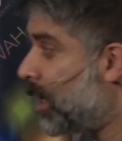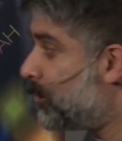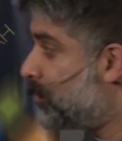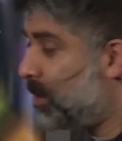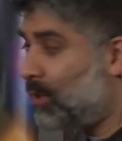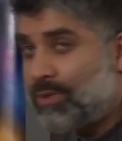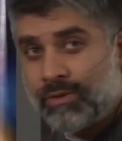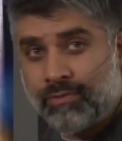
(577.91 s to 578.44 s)
how
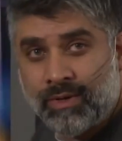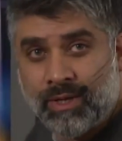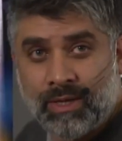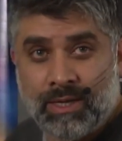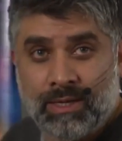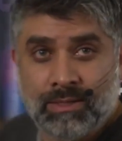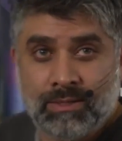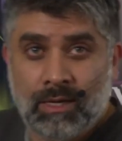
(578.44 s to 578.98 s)
beautiful
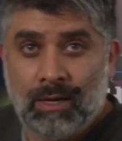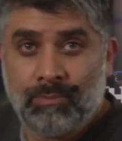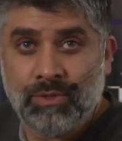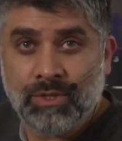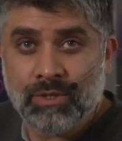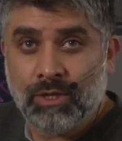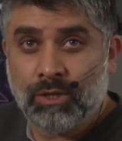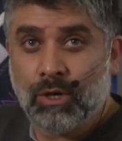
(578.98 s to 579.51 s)
it is. I'm
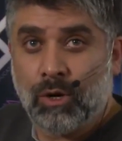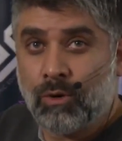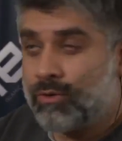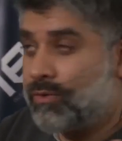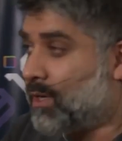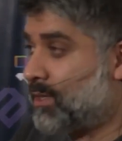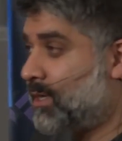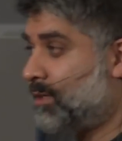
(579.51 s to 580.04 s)
just going to go
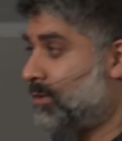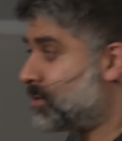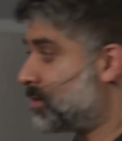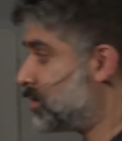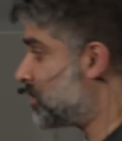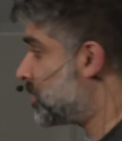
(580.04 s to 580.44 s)
across here just to